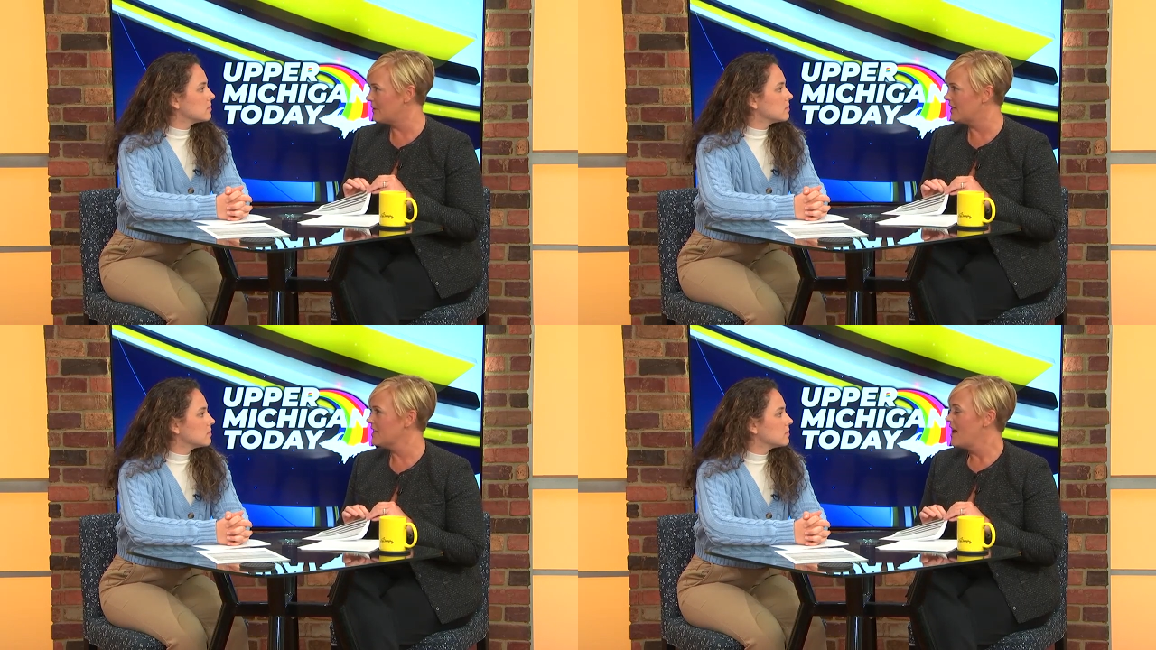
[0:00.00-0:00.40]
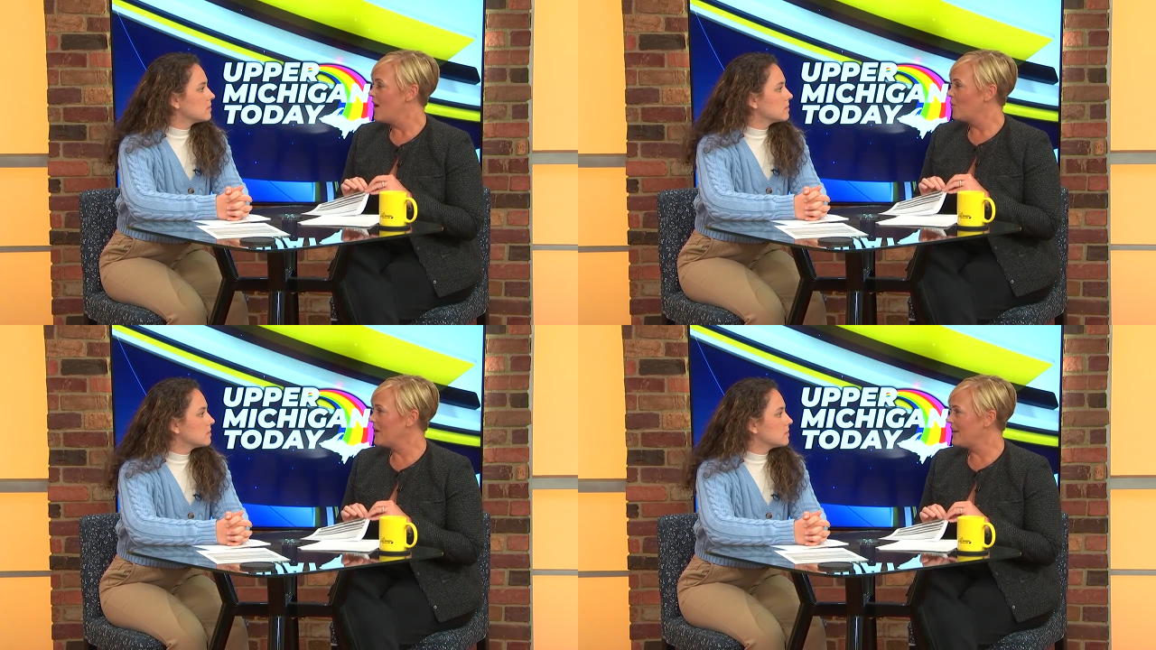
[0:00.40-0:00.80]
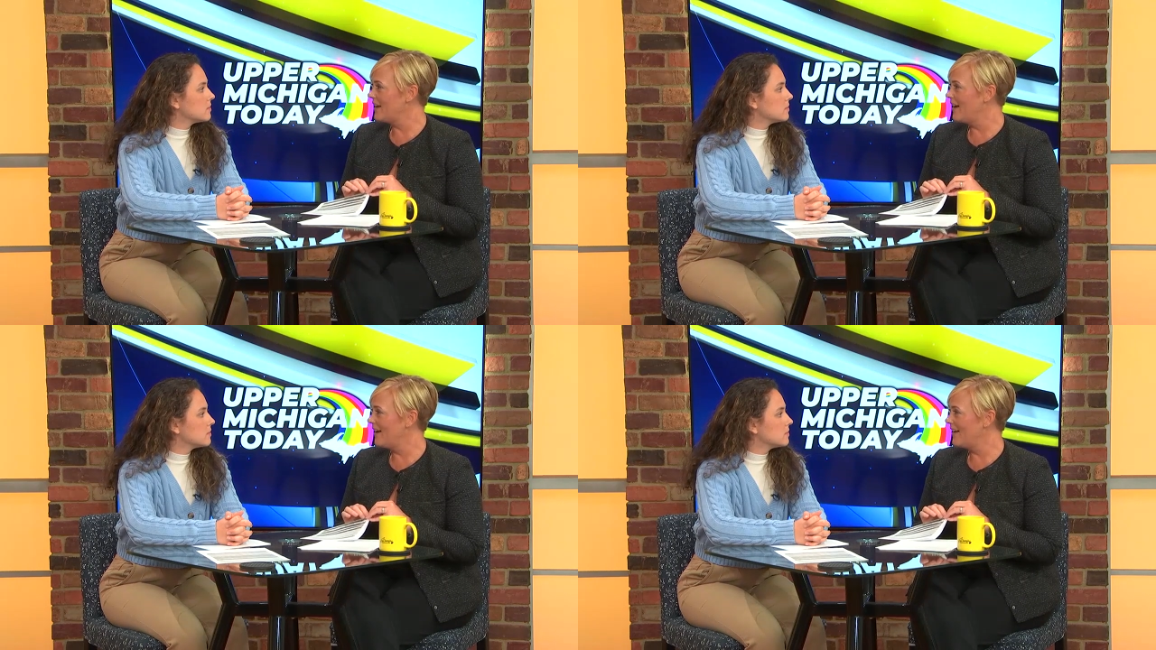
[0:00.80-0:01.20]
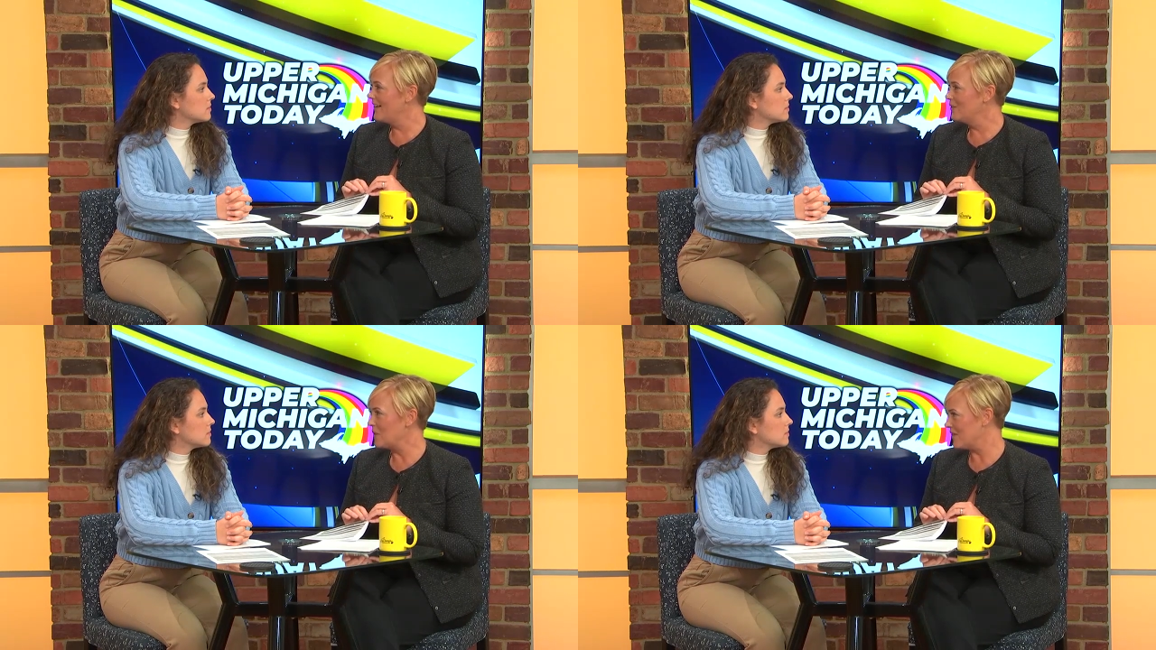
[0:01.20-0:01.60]
Speaker 1: But we uh,
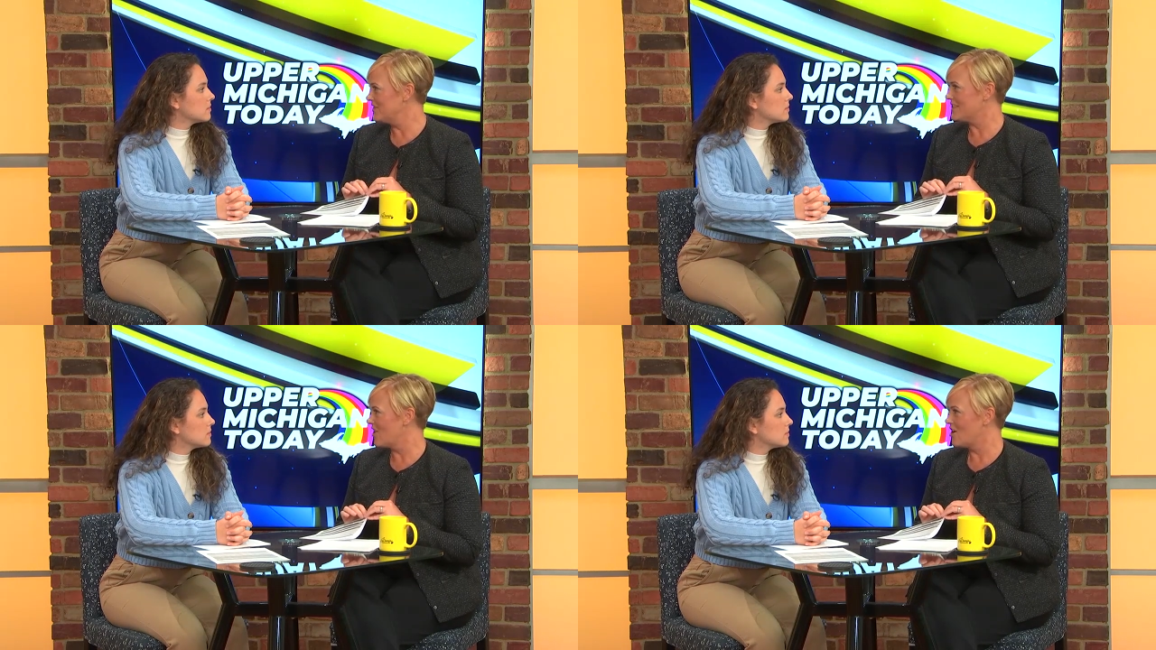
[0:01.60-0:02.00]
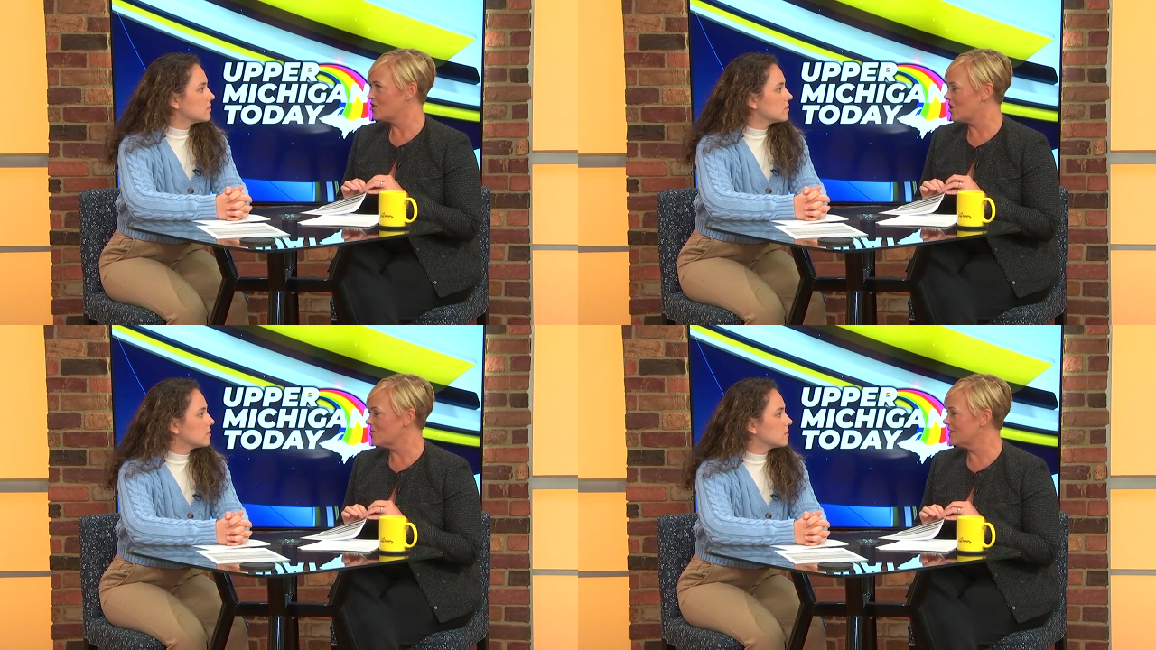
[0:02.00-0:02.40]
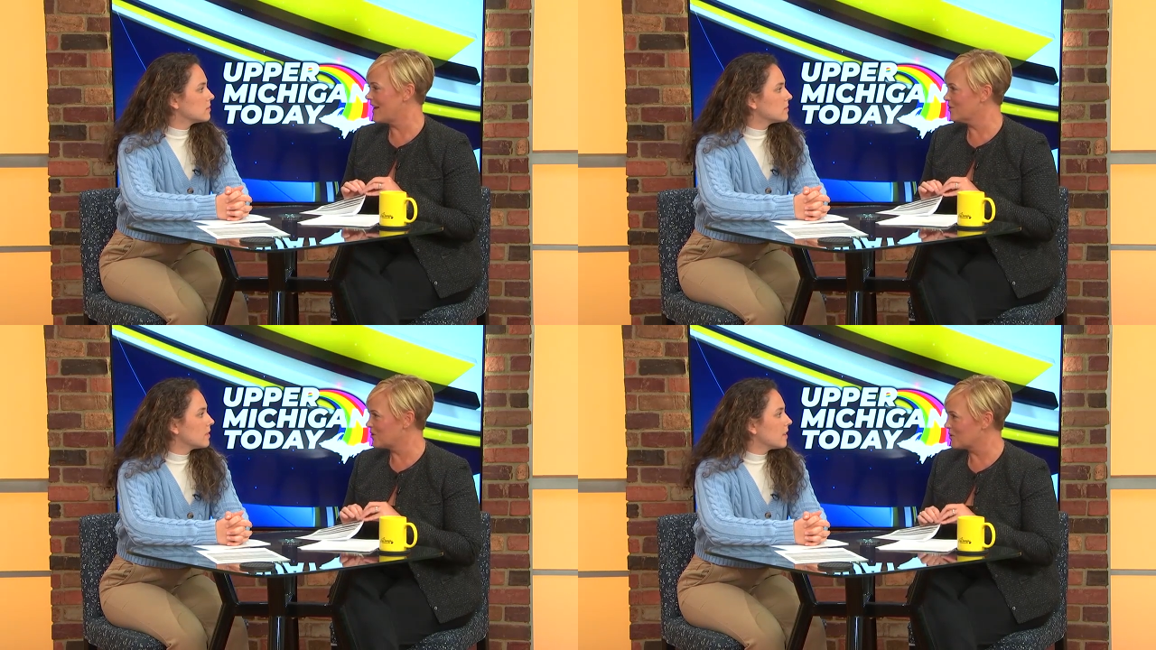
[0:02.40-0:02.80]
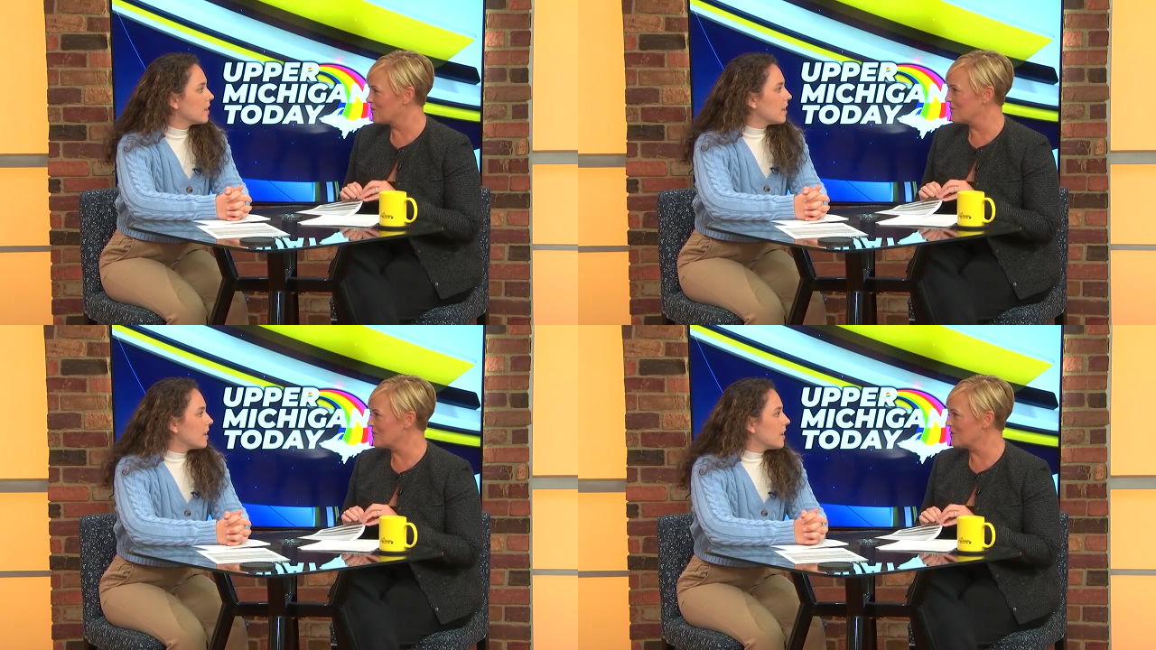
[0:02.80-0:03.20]
we have these long shows now. So,
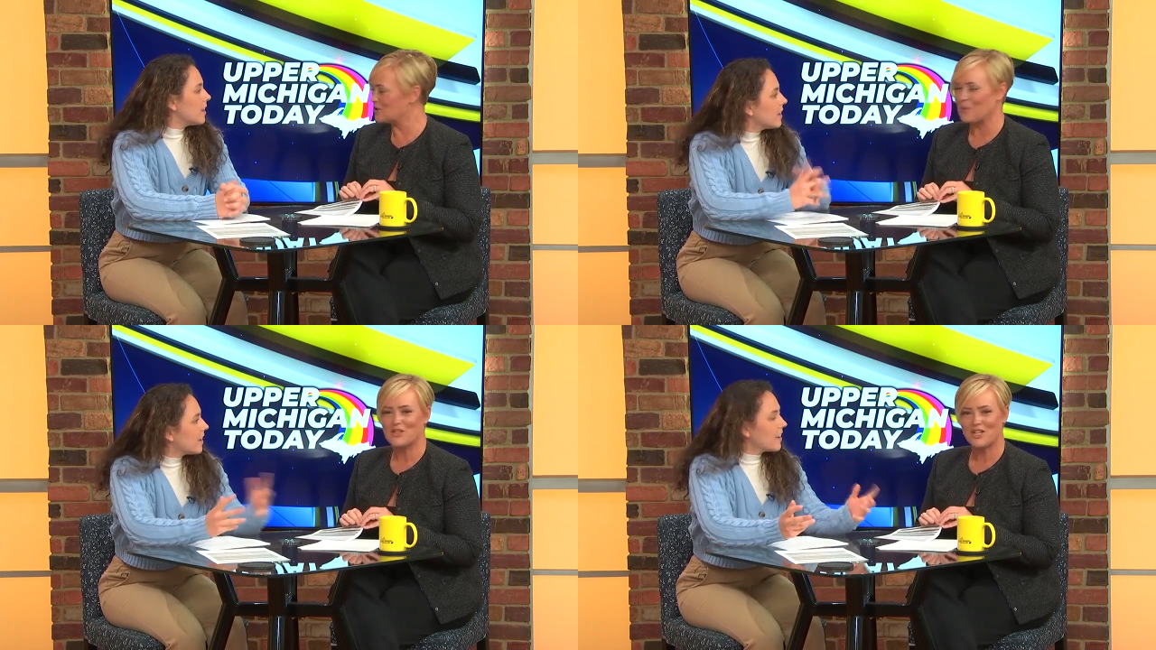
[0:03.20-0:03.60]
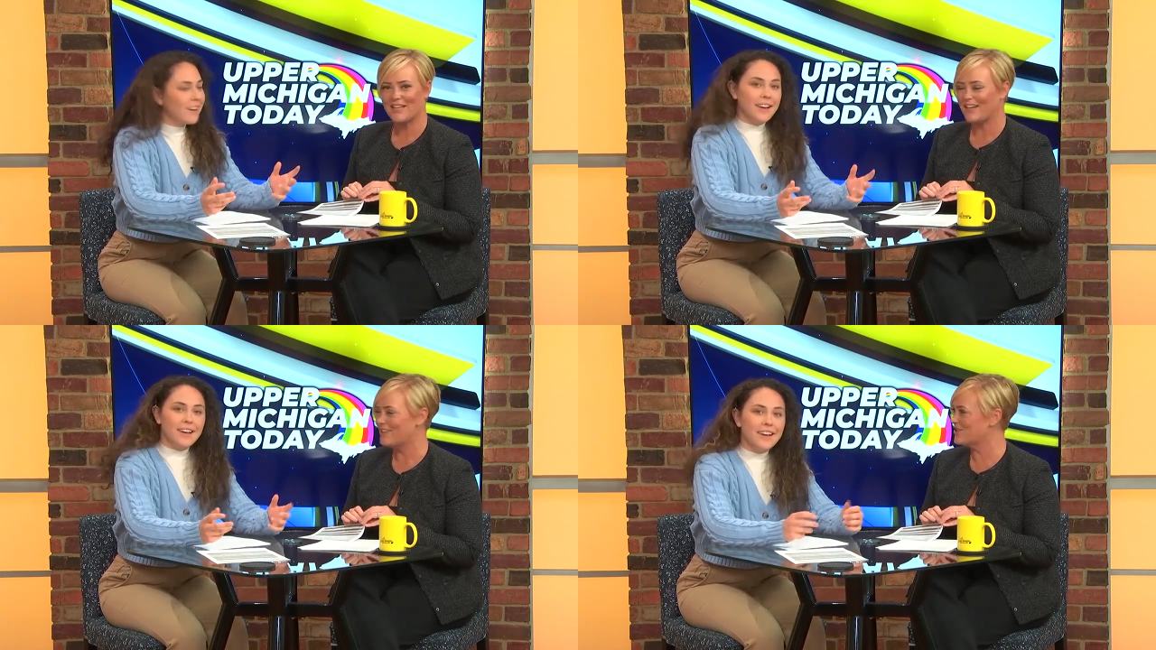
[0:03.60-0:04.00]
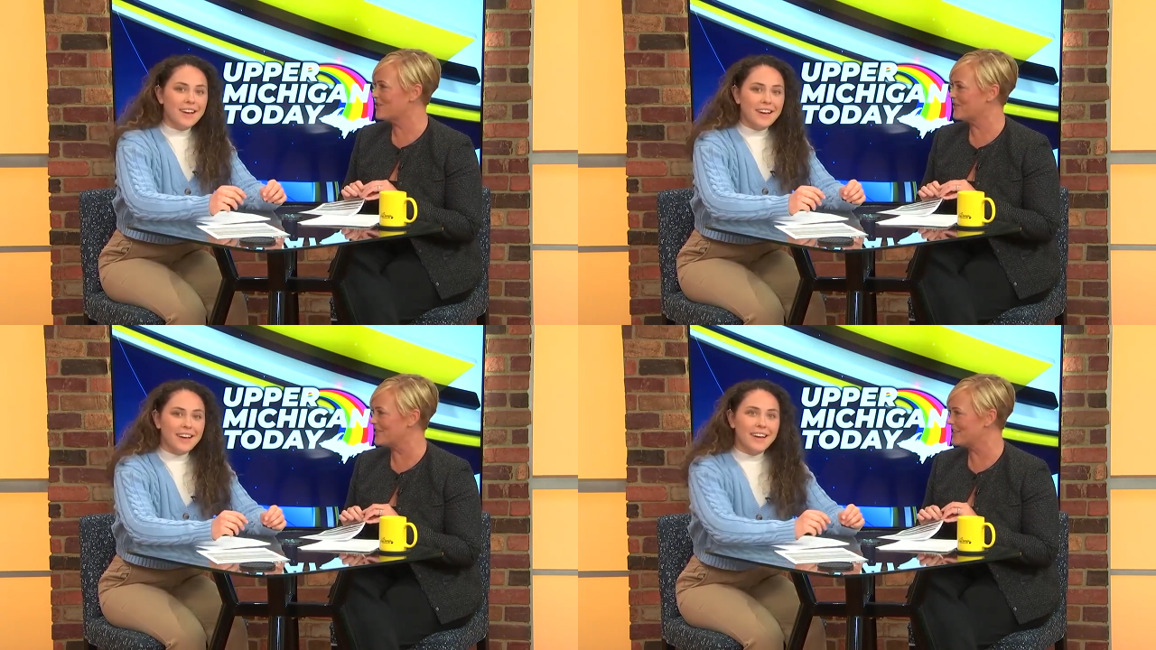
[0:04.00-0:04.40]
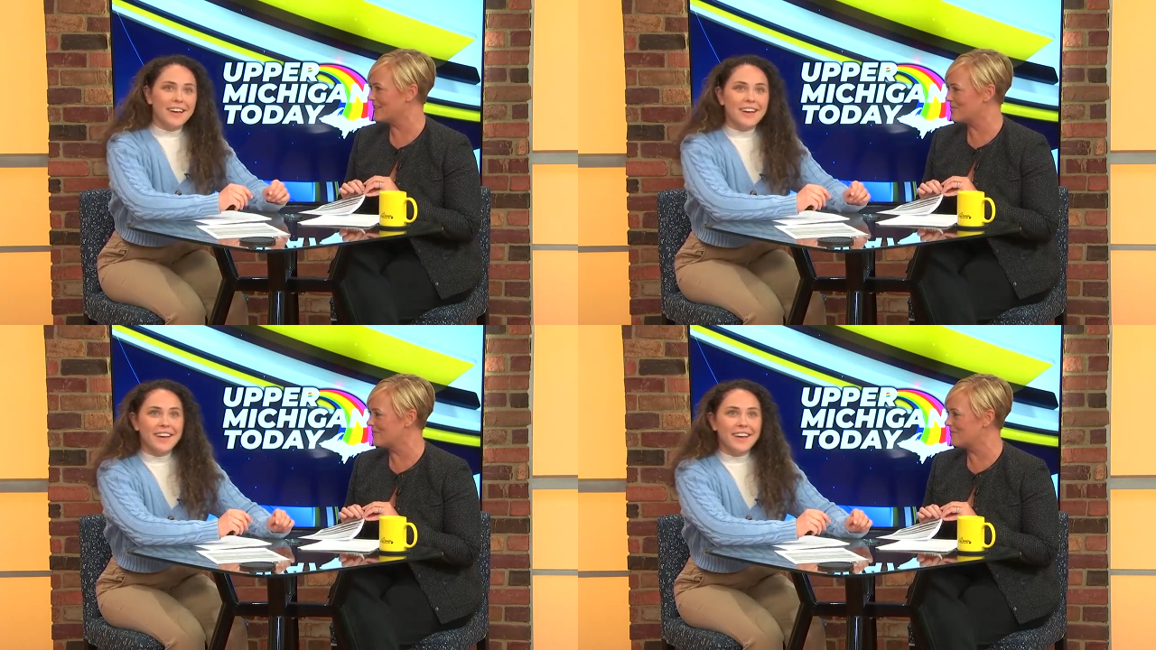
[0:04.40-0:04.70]
we're, we're switching gears over to some